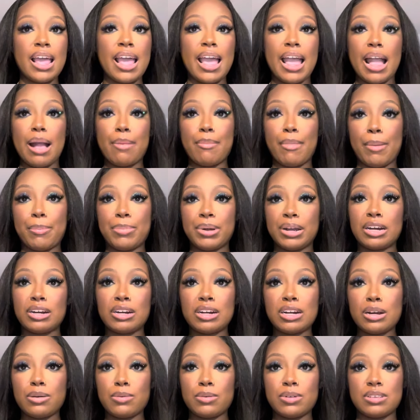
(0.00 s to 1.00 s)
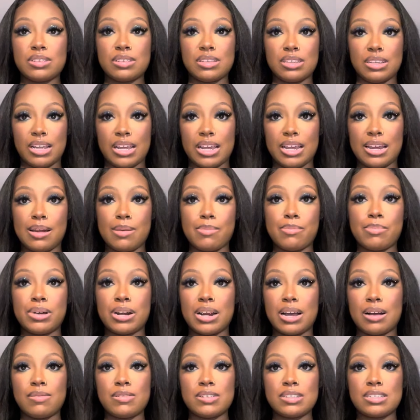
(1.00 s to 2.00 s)
And my period was late, but
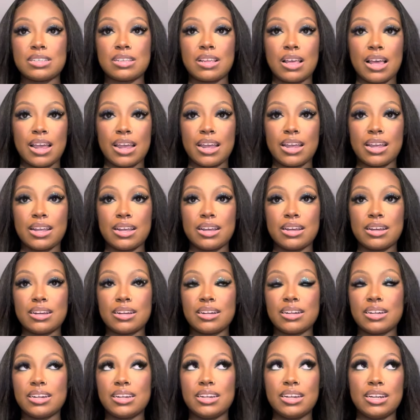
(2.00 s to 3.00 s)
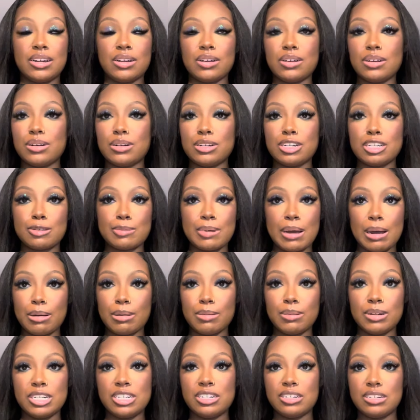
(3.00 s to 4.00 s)
I was like, you know, it's
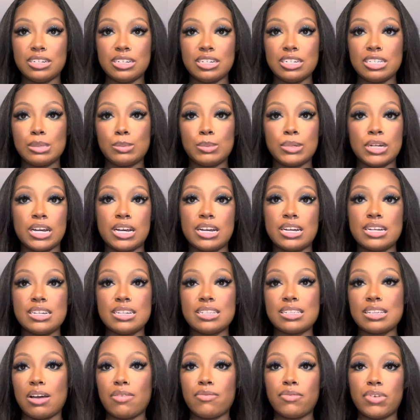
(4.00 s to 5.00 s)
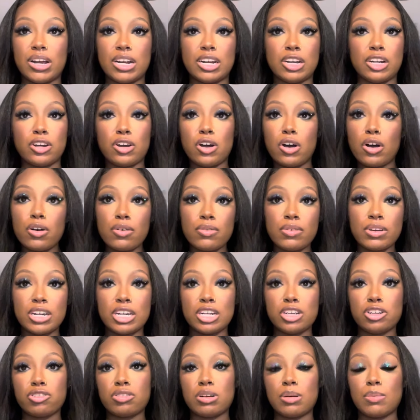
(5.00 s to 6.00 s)
probably just because I'm fighting COVID
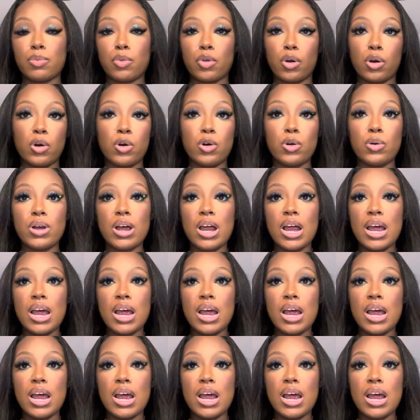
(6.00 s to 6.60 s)
and strep throat.